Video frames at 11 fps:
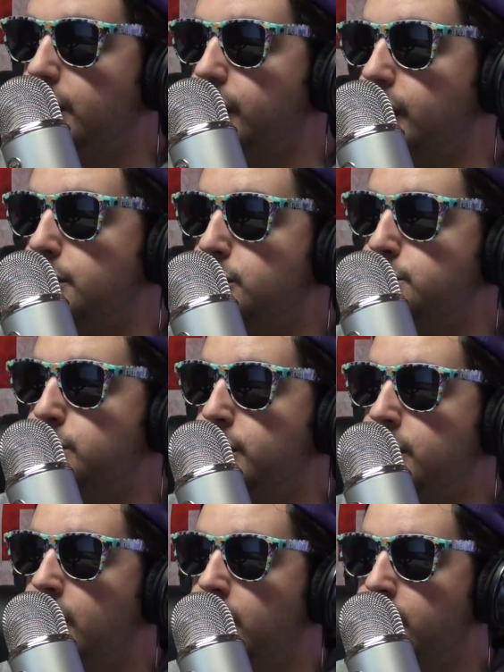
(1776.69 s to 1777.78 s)
It was pretty
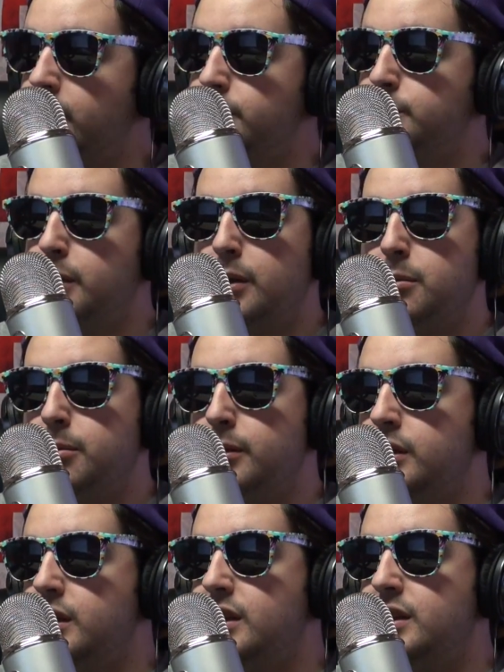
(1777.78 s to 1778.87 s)
dark. It was
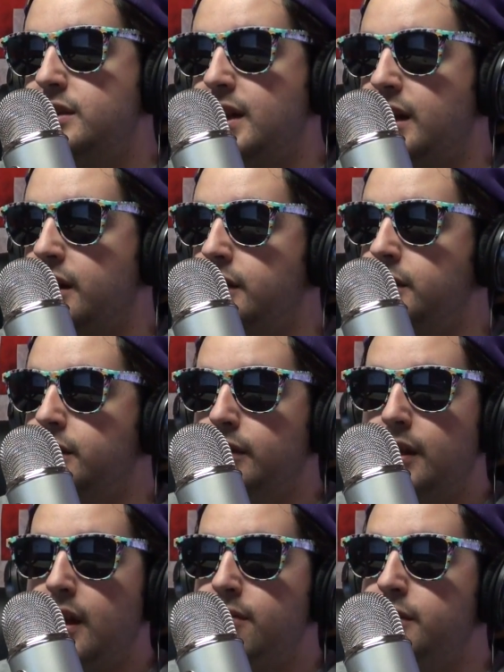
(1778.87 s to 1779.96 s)
probably 10,
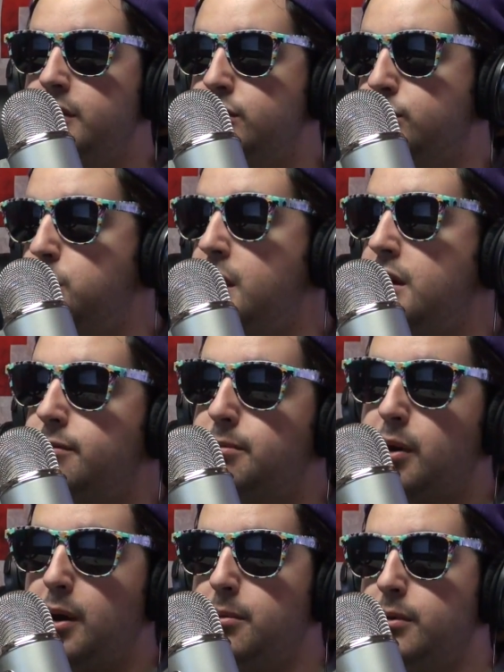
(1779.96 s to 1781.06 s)
11, 12
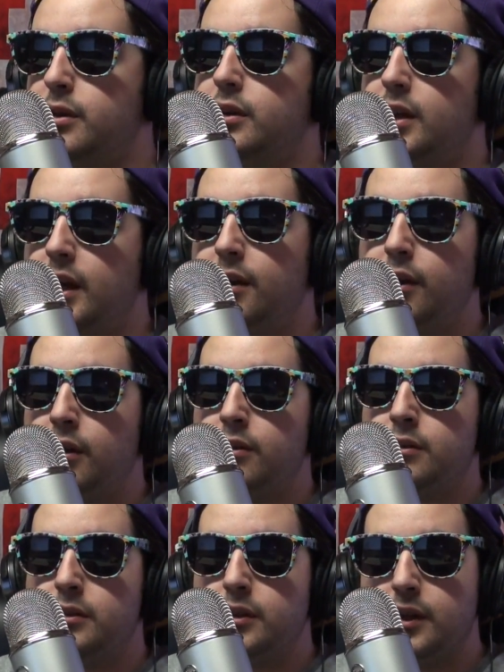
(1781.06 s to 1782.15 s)
probably. I don't know,
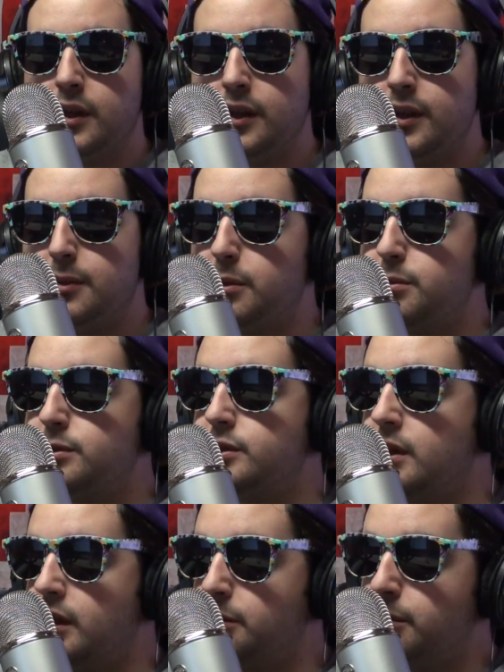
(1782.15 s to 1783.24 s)
but it was
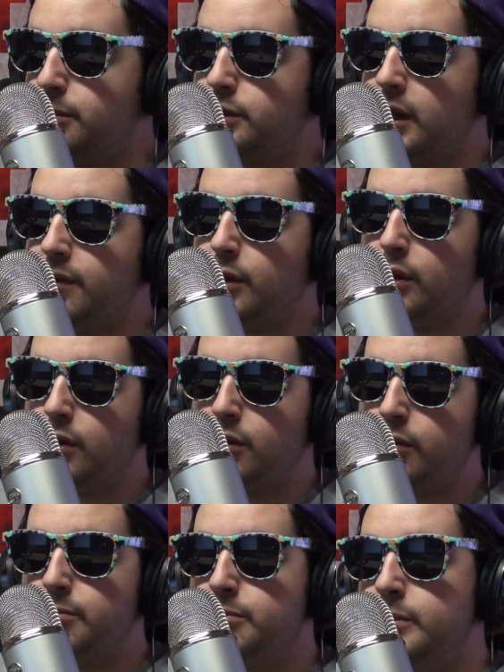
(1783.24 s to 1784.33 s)
dark. We were driving
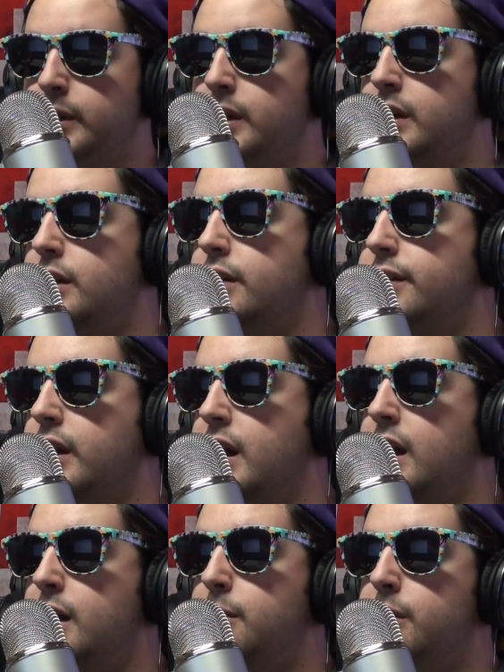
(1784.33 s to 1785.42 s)
home on the
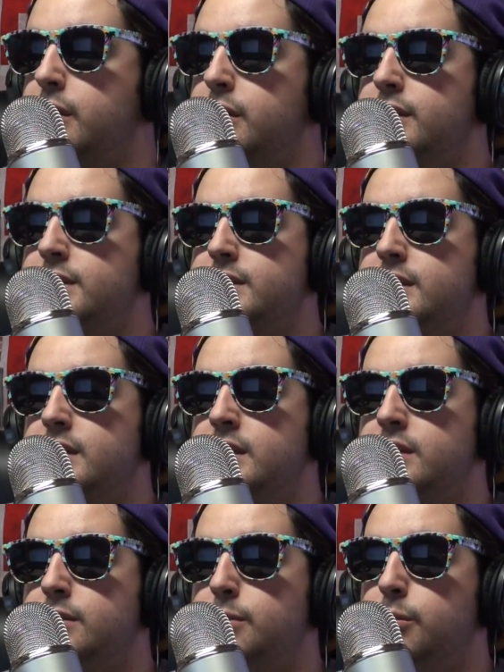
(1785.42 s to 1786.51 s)
highway listening
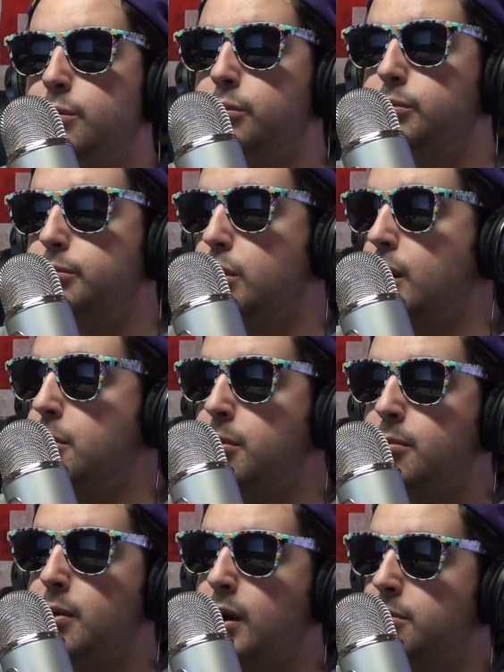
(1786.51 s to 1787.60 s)
to probably
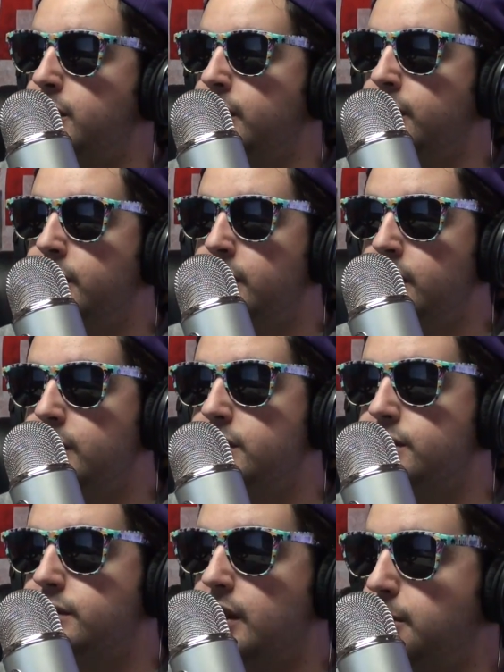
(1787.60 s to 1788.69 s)
Bob Dylan.
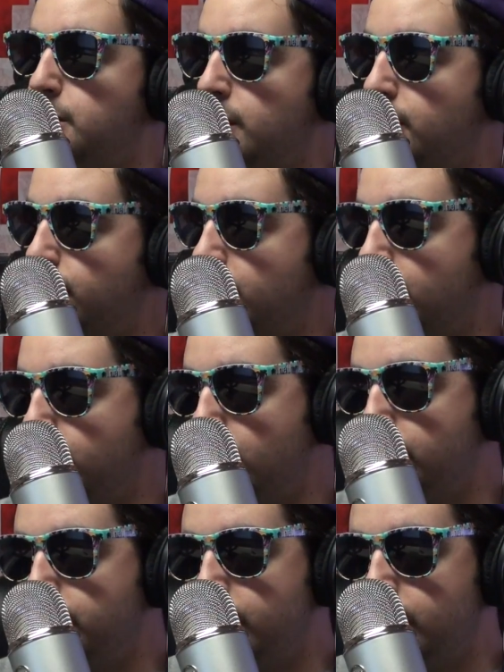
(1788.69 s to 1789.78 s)
Stopped at
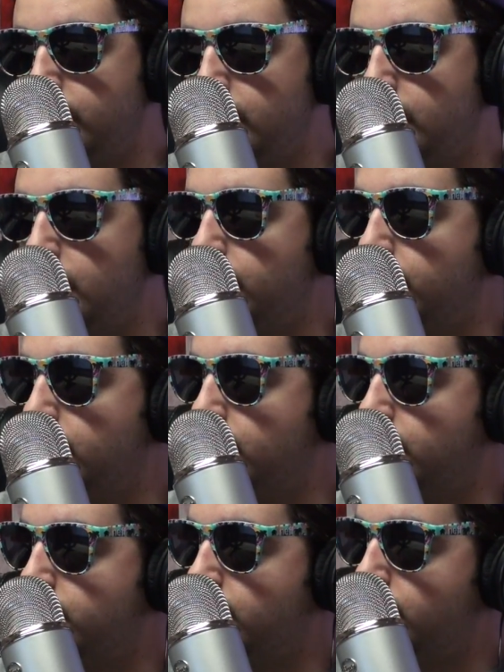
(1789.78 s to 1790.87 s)
Walmart, then
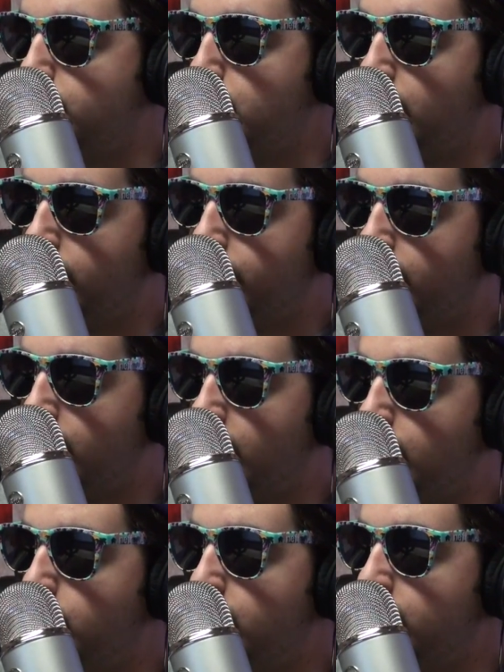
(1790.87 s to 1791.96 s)
continued back on the
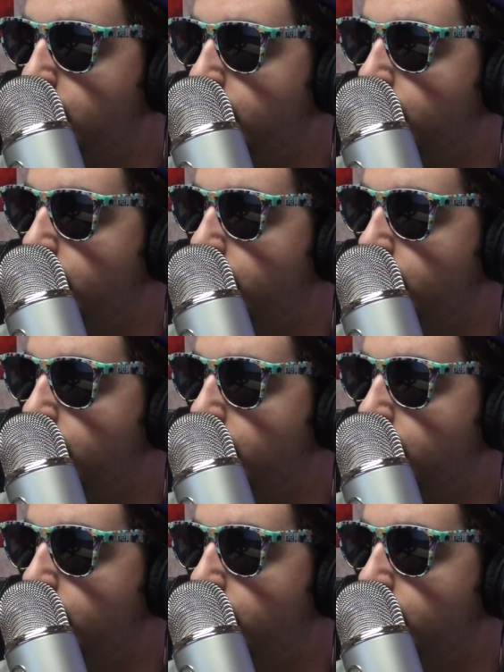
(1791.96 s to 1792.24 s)
highway.